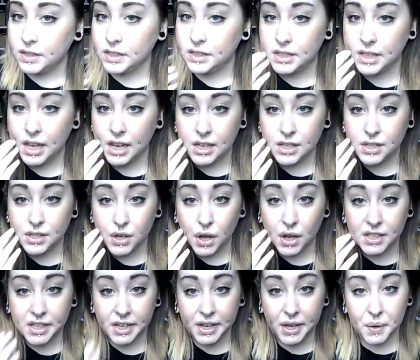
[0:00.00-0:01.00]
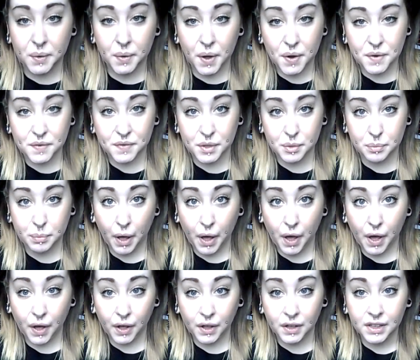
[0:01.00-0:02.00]
the skin had started to heal over the
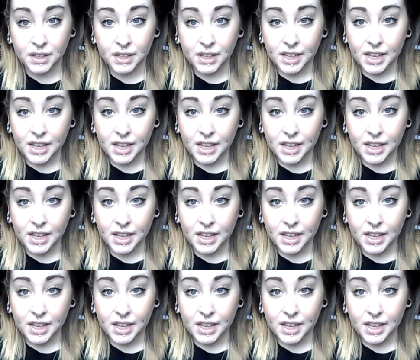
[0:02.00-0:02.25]
bar.